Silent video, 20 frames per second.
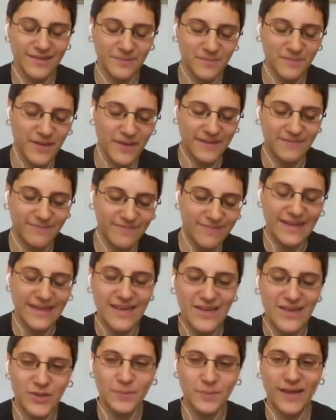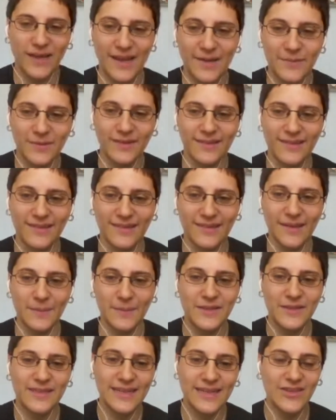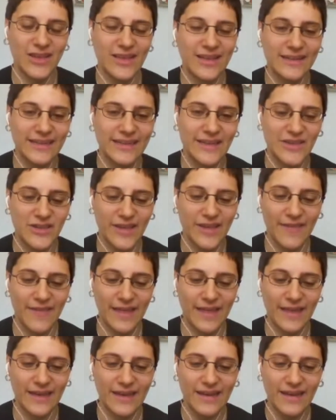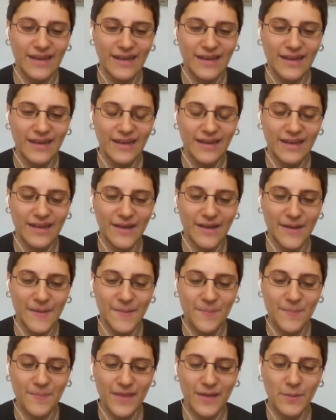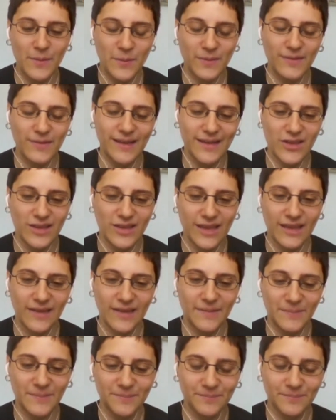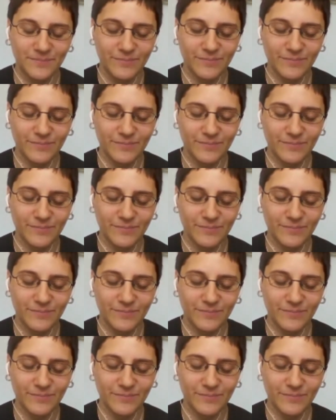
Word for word: my initial plan was um, to teach English, and then um, it was actually